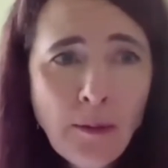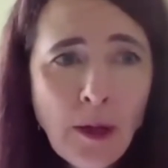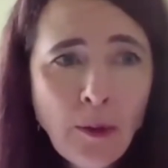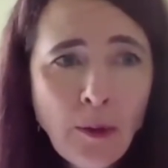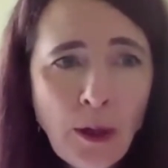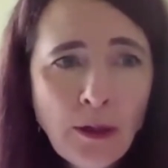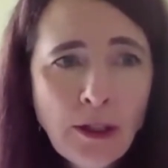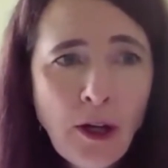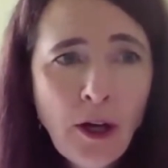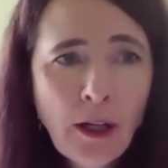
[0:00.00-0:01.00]
I'm not
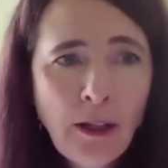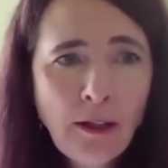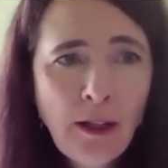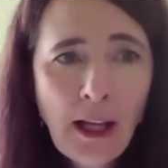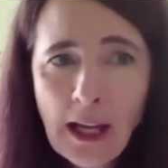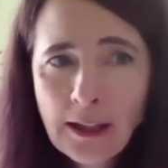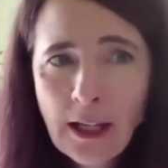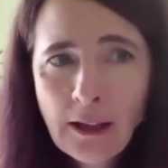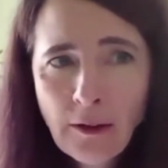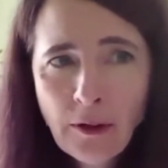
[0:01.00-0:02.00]
prepared to talk at
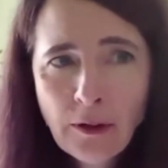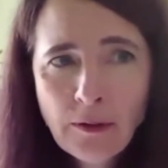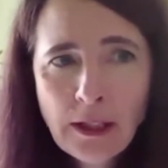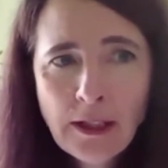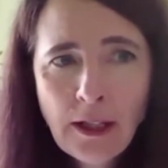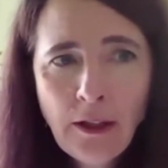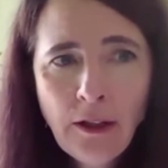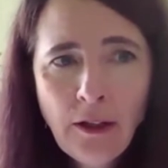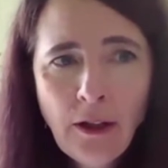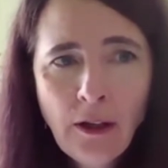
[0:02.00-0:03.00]
that level of
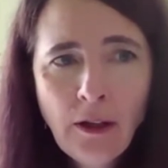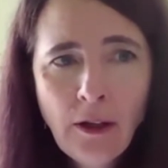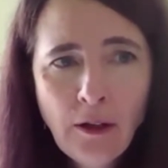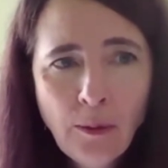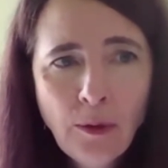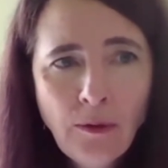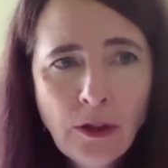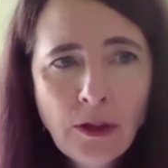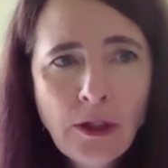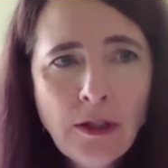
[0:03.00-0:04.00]
detail on the
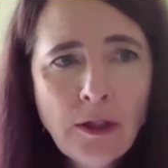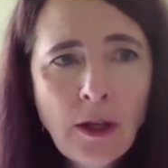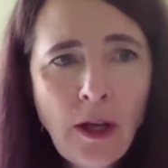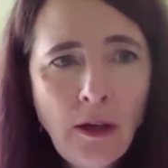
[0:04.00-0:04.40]
provisions.